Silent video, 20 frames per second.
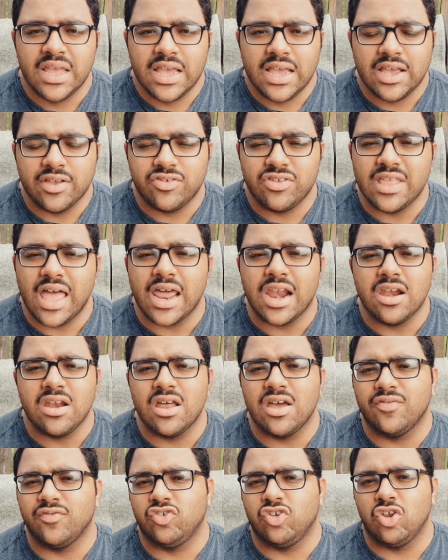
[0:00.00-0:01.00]
It's not
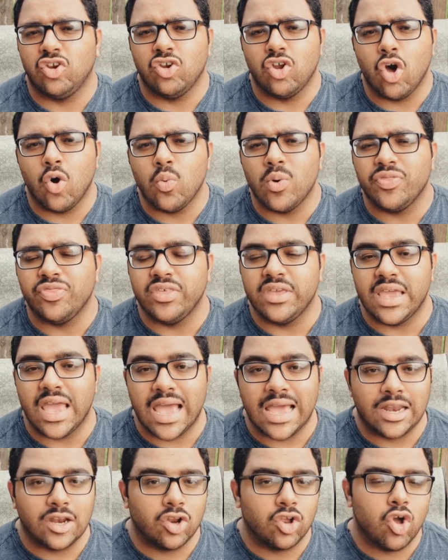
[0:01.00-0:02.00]
enough to know what the
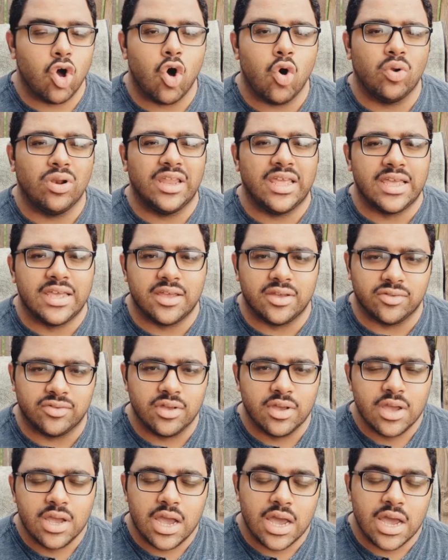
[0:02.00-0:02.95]
end goal is.